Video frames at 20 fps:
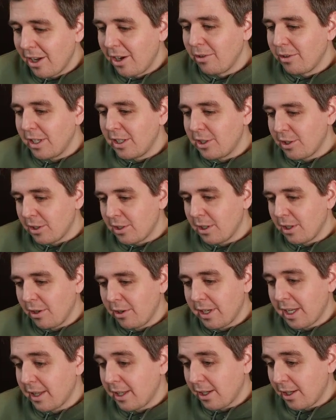No, they just
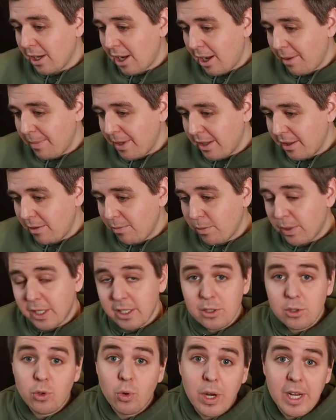look at the comment. When
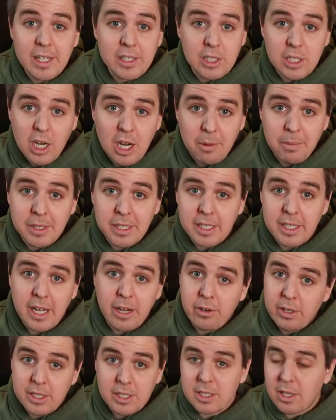it's gray, it's commented
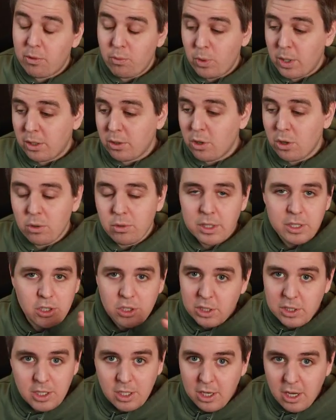out. It's not real code, it's
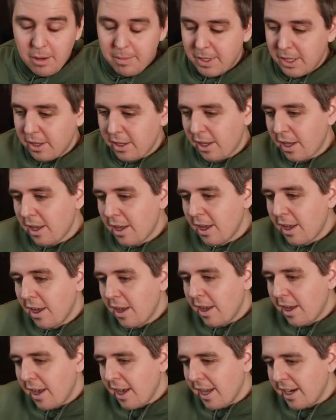just a comment.
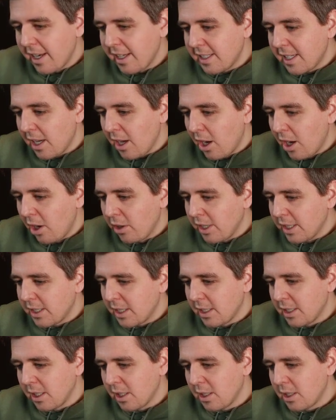And they say, oh,
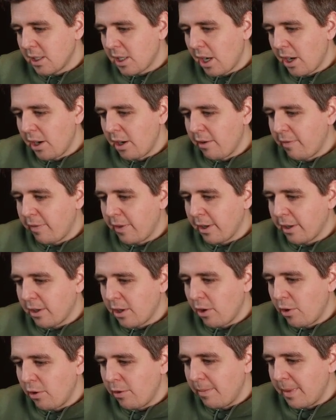this is the start of the
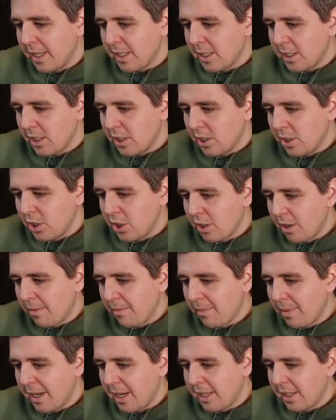code message
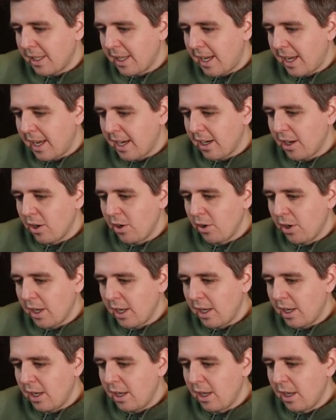by tag.
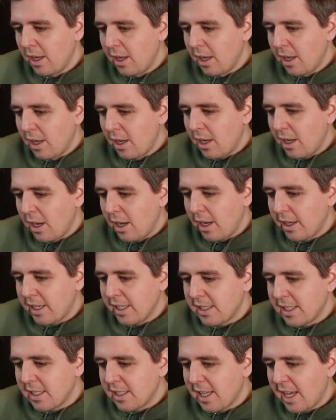Okay,
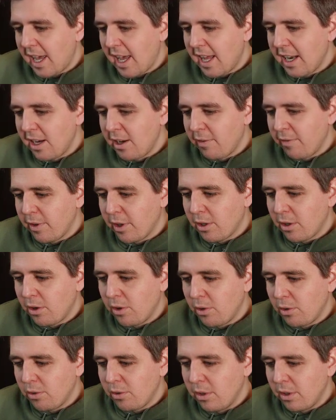this is the end of the
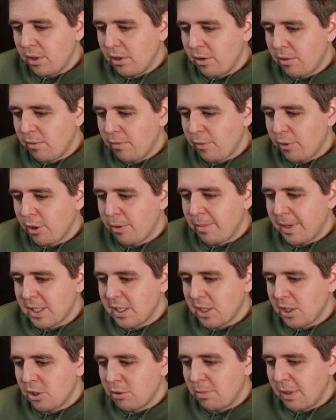code for the
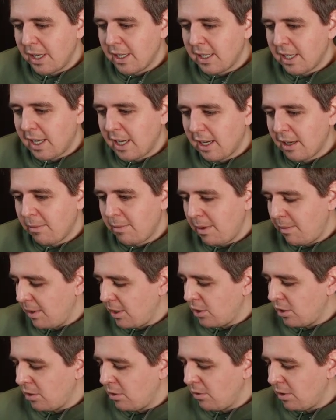message by tag.
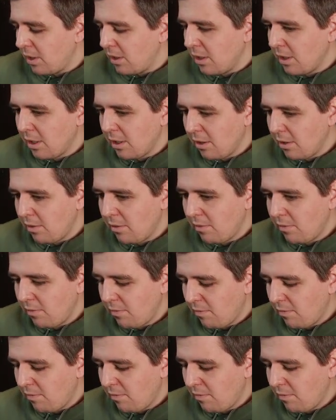Maybe I should do it like,